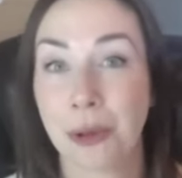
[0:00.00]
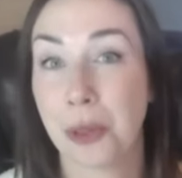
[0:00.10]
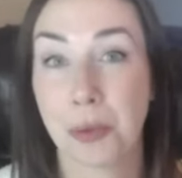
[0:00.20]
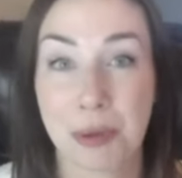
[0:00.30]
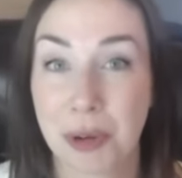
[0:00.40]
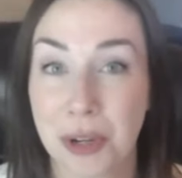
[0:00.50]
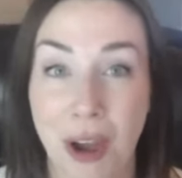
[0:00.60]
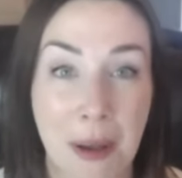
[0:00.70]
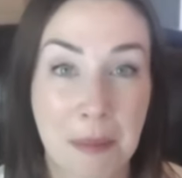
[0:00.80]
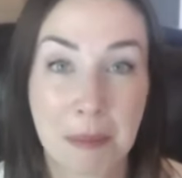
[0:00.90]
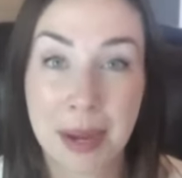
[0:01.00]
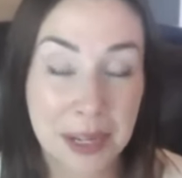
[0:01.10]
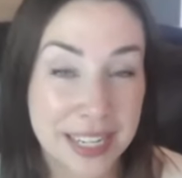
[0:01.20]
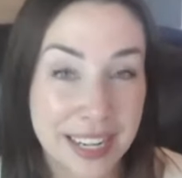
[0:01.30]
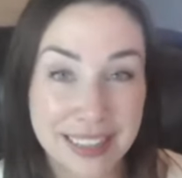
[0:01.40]
although we were not
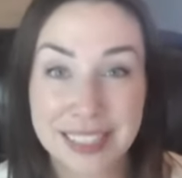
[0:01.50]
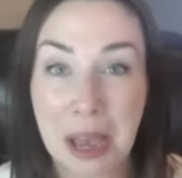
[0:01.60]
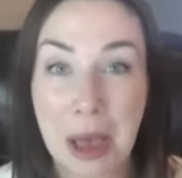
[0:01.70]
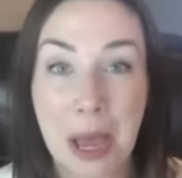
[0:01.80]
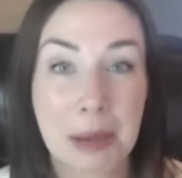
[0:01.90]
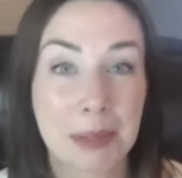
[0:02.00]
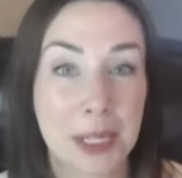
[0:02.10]
married at the time,